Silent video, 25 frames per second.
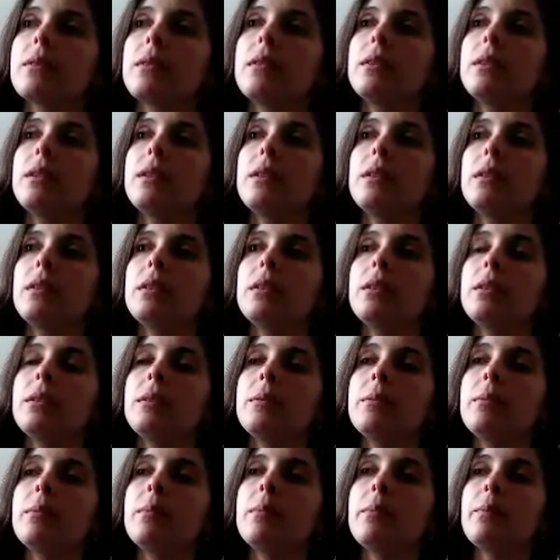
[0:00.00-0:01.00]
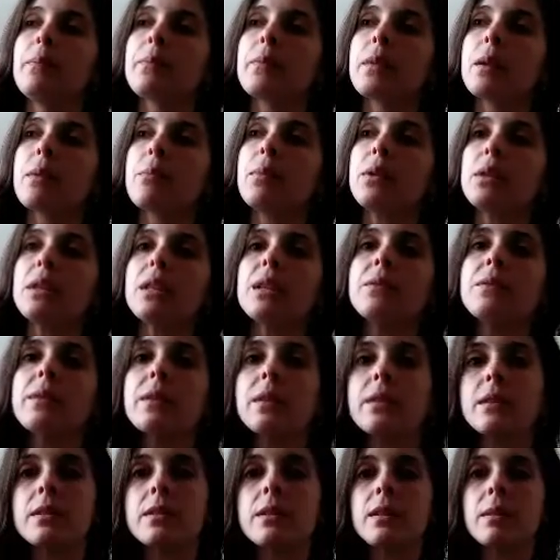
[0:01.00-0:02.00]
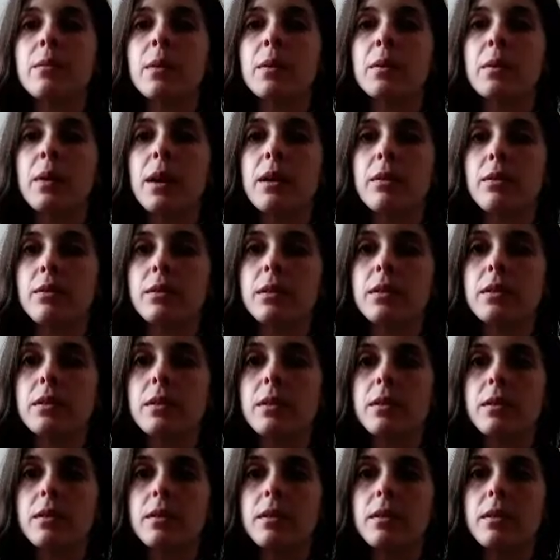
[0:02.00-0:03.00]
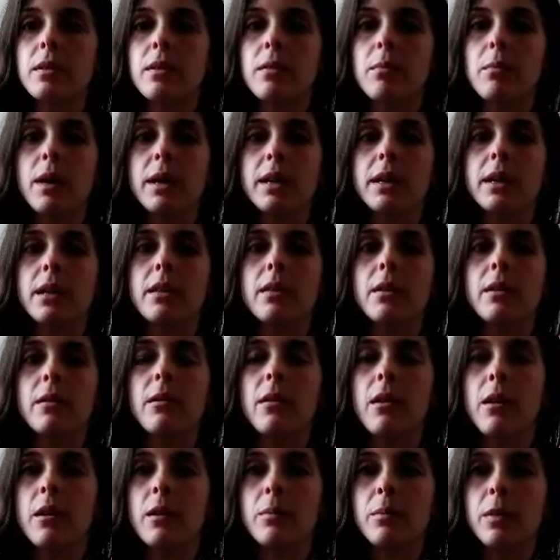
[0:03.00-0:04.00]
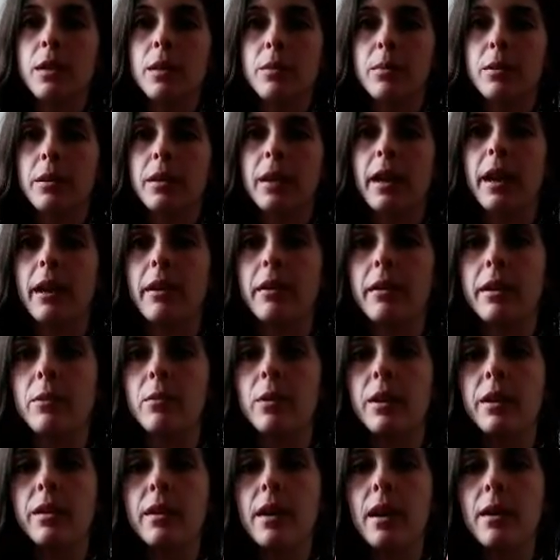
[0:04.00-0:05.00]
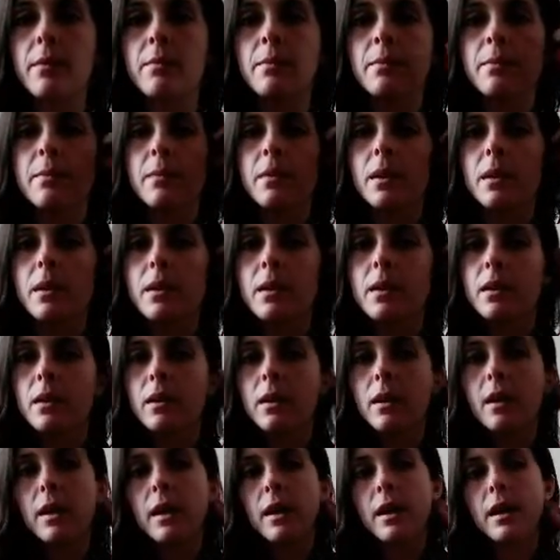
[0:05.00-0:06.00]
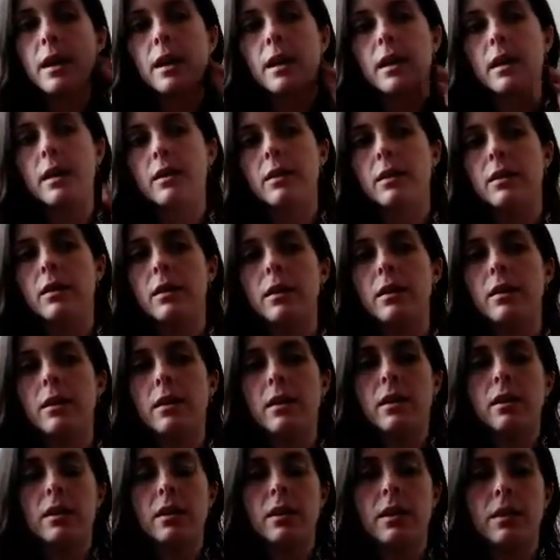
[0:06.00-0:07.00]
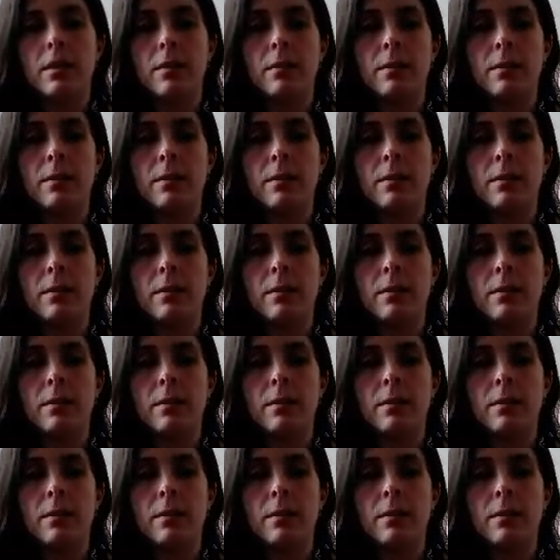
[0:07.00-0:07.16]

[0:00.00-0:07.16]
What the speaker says: the belief system around money that a lot of people carry with them, the